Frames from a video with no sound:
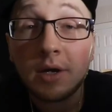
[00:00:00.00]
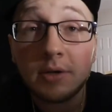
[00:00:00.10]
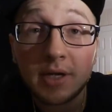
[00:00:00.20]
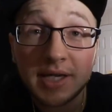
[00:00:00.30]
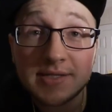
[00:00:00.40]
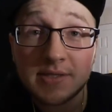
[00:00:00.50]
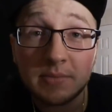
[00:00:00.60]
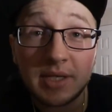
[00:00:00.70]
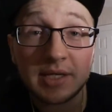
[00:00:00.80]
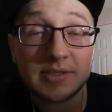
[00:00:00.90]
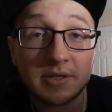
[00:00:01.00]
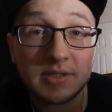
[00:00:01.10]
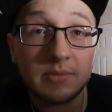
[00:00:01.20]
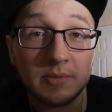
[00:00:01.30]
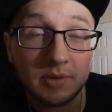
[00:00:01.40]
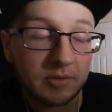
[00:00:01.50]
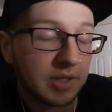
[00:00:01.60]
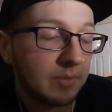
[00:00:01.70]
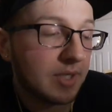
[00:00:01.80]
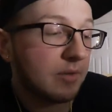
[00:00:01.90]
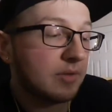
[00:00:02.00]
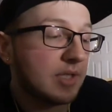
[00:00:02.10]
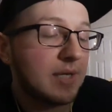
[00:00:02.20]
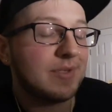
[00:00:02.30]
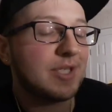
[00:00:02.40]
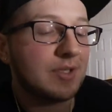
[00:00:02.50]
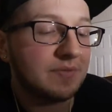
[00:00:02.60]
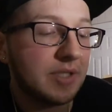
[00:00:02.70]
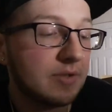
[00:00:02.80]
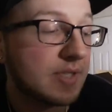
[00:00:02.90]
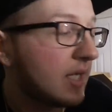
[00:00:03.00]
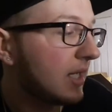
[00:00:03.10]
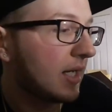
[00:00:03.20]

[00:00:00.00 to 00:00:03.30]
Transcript: Oh, I guess something I can talk to you real quick about gaming channel videos.